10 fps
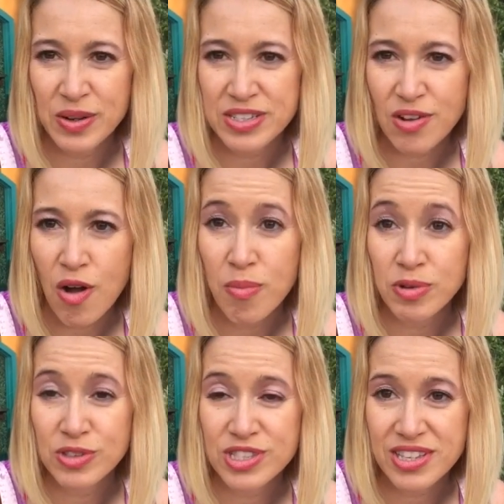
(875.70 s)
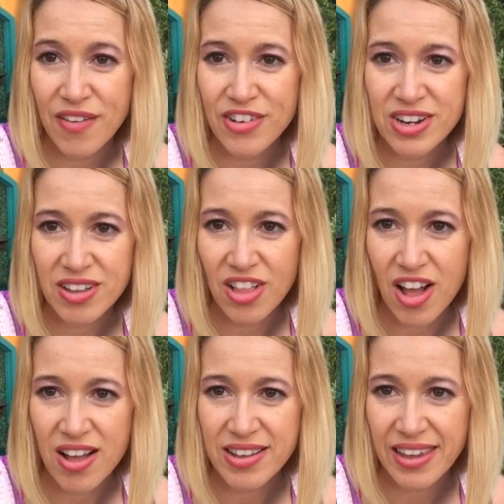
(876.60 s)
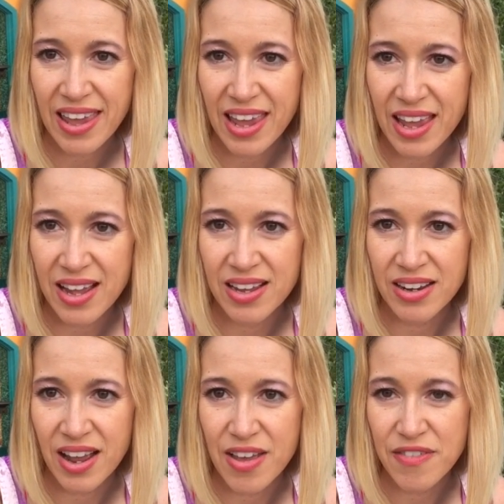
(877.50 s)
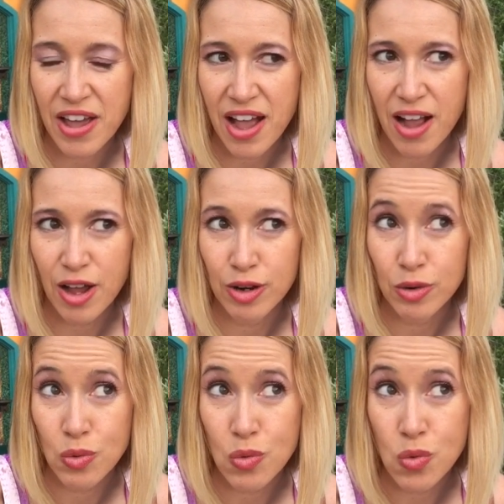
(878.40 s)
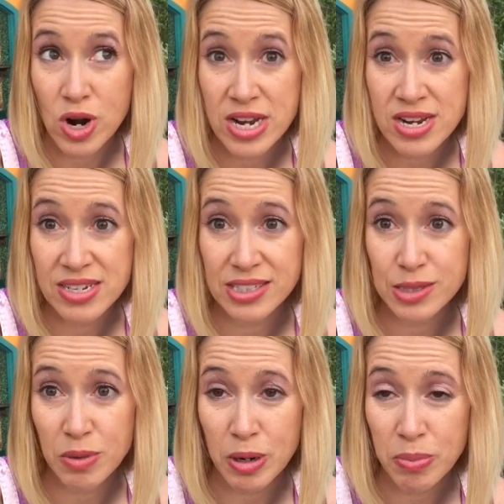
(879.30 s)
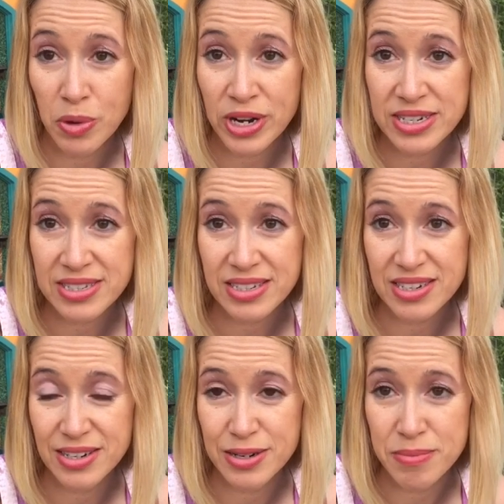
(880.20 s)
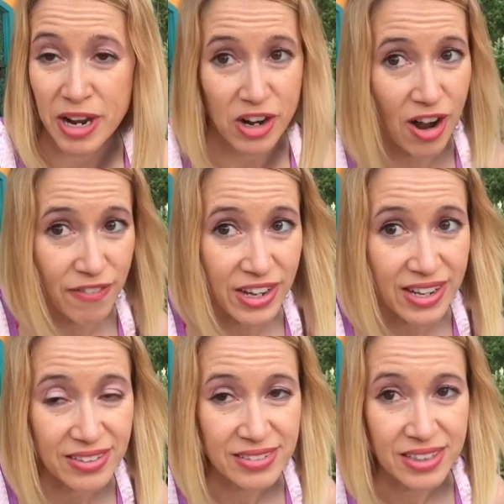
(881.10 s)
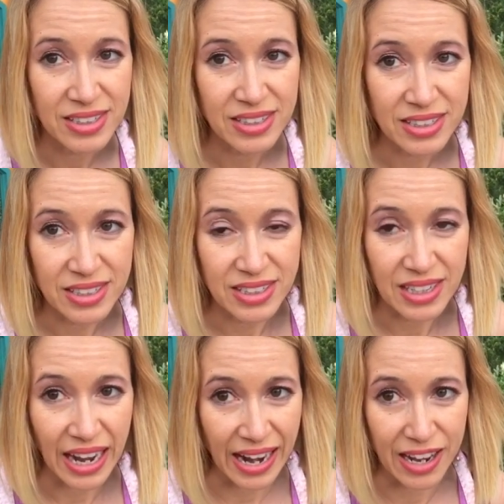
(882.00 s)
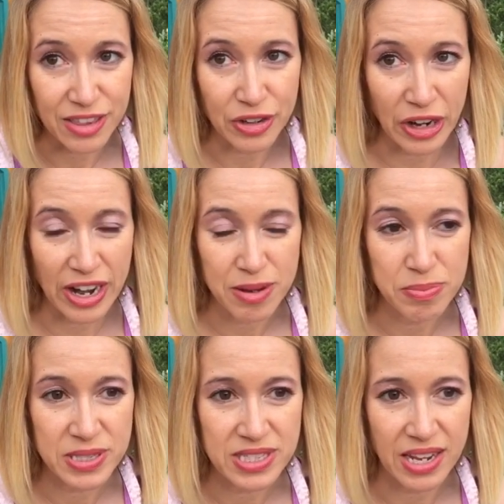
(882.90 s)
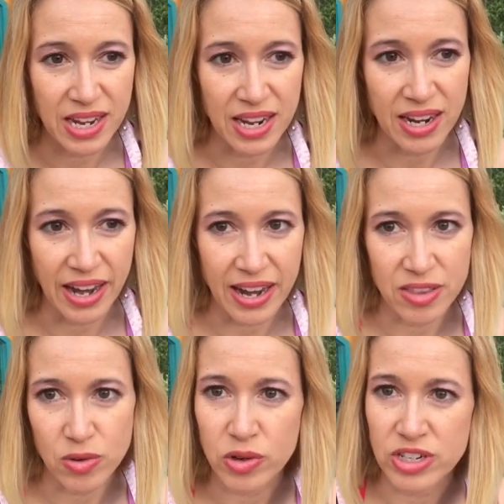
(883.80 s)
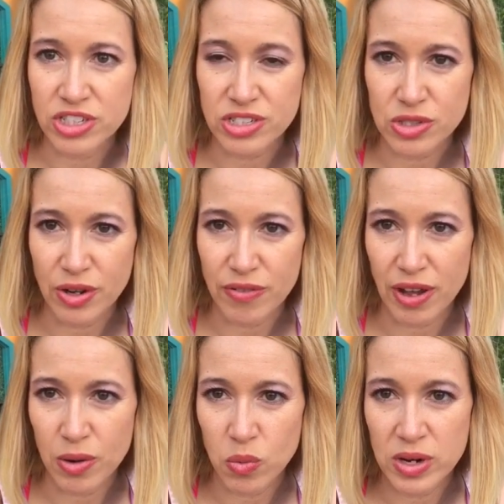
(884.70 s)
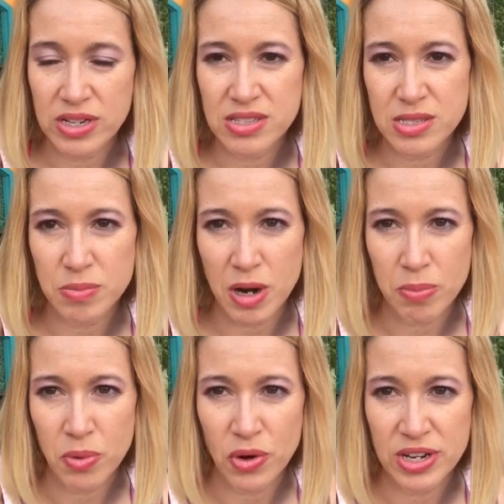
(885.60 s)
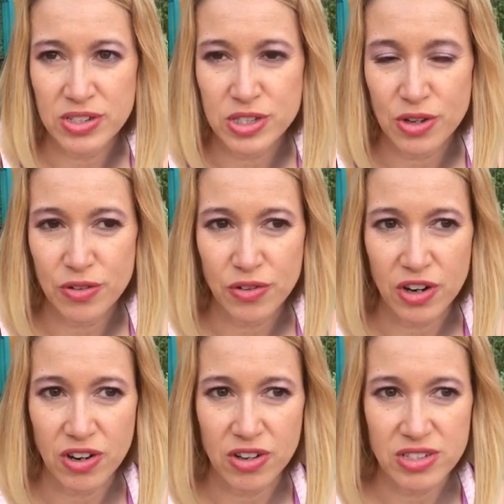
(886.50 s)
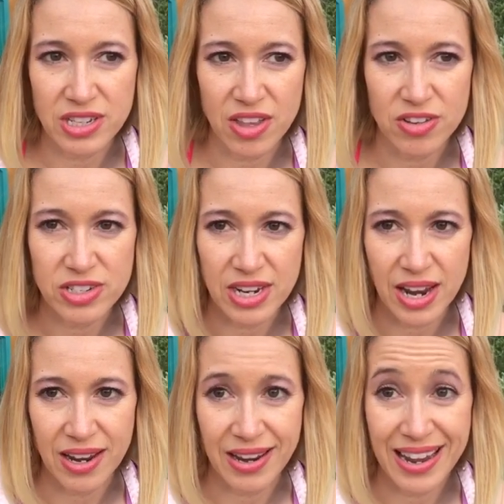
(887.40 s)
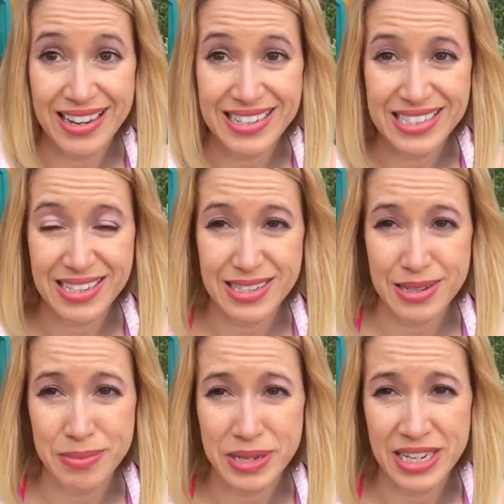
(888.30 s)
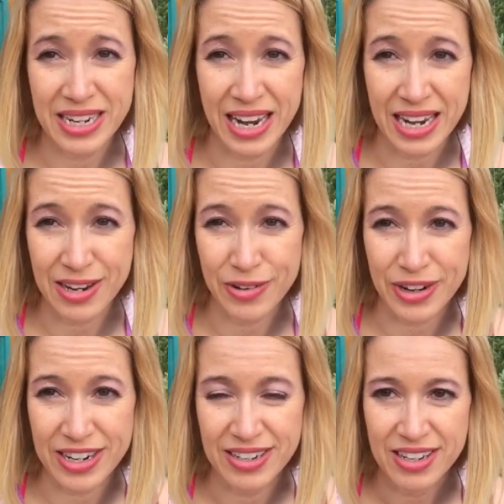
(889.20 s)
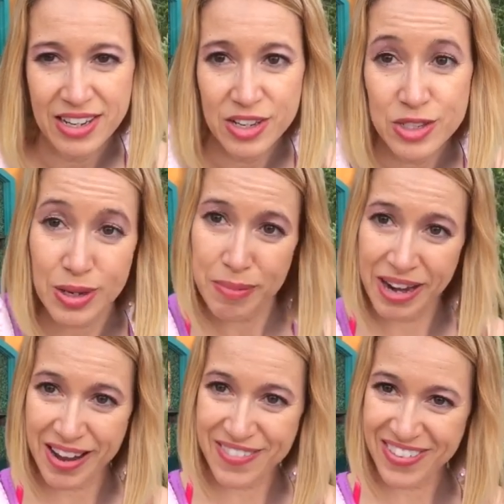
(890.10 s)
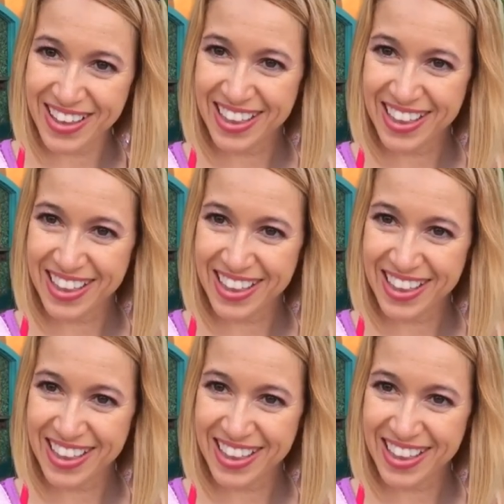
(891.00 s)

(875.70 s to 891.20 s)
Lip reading: it's almost 7 o'clock and I've had one smart point in my coffee. I had the grapes and I had the oranges. So I've had one smart point so far altogether today, and Eddie says I'm getting hangry. So I'm gonna have